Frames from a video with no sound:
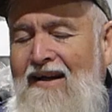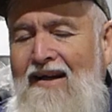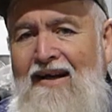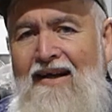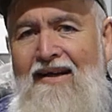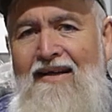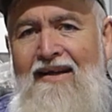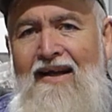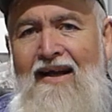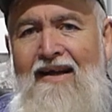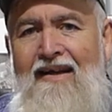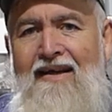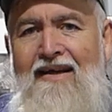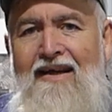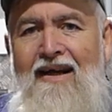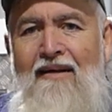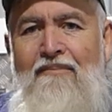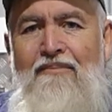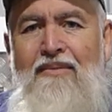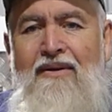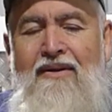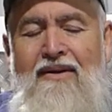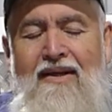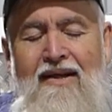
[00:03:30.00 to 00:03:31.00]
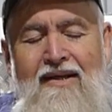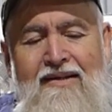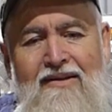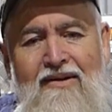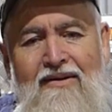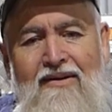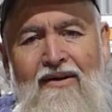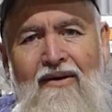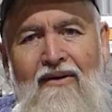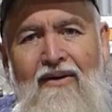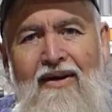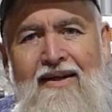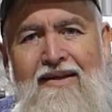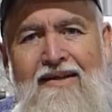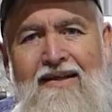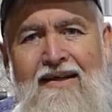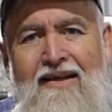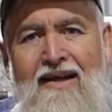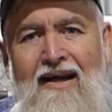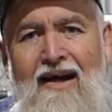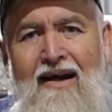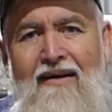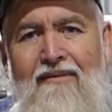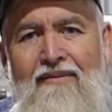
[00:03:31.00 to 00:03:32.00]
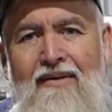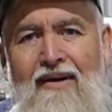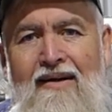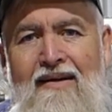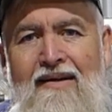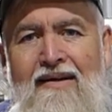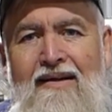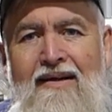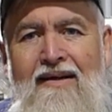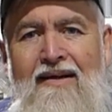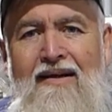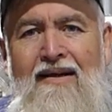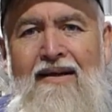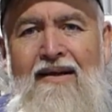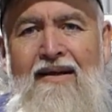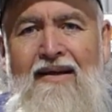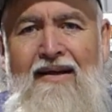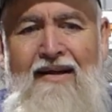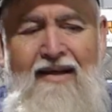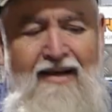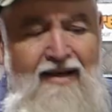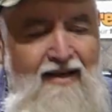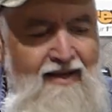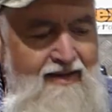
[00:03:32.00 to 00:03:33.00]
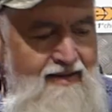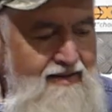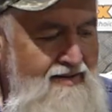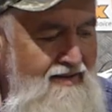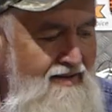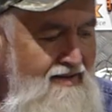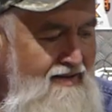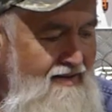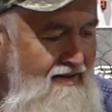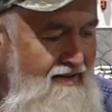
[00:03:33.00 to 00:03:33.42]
another couple of things I'd like to cover, and